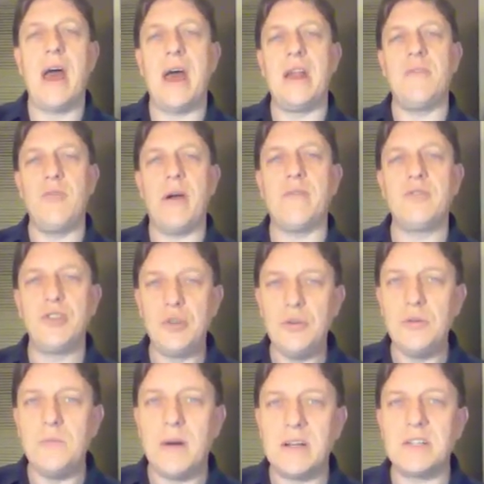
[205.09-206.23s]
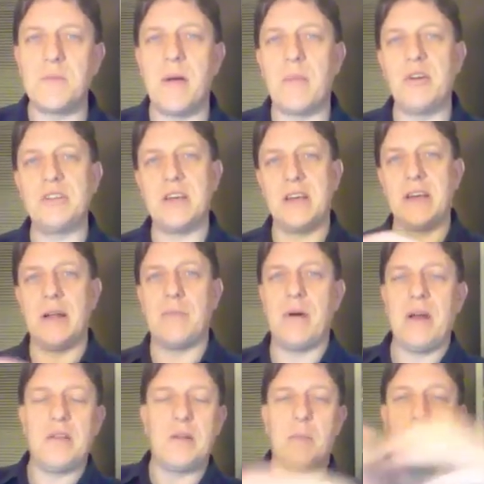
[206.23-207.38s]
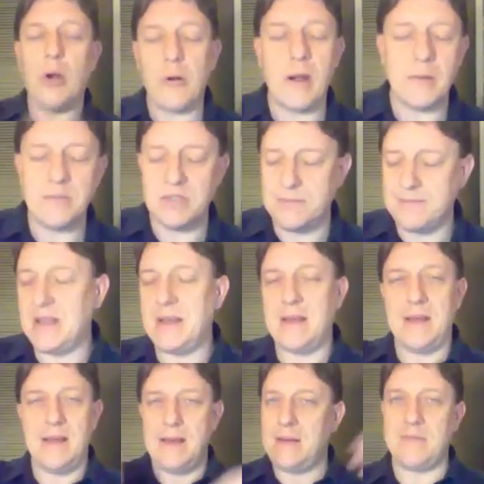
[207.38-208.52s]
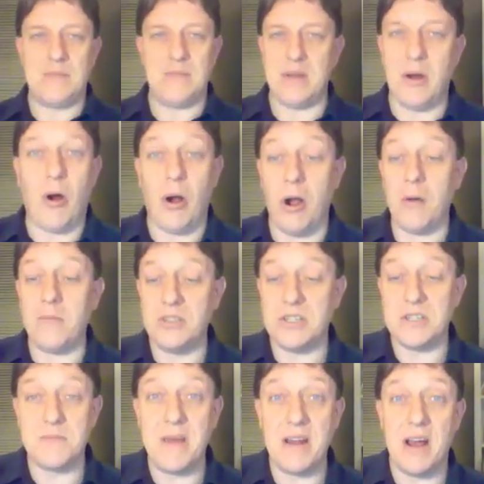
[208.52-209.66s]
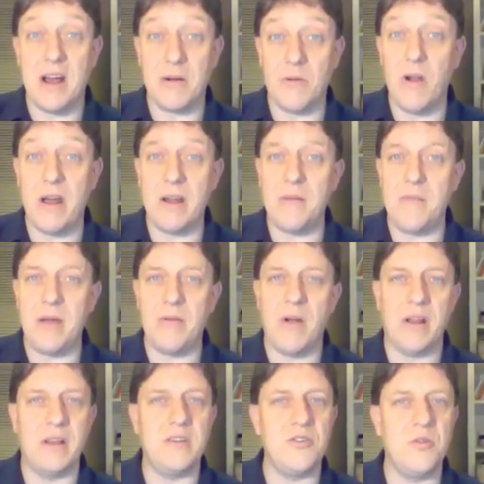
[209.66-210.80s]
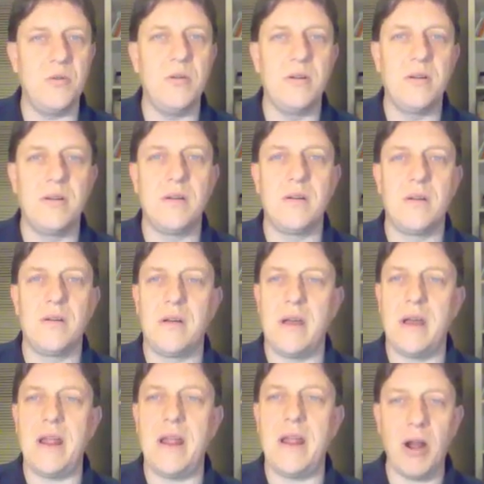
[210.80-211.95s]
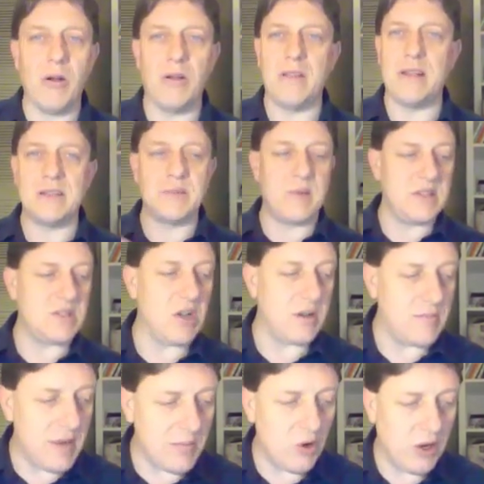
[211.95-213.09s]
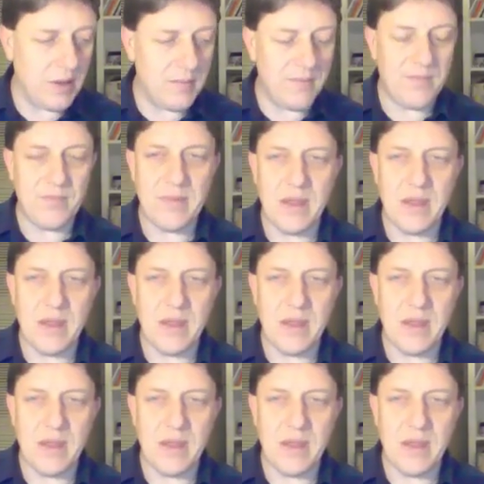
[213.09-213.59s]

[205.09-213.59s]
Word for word: And if you have too much memory taken up by other programs, R just may not run. It may run into an error that is based on memory.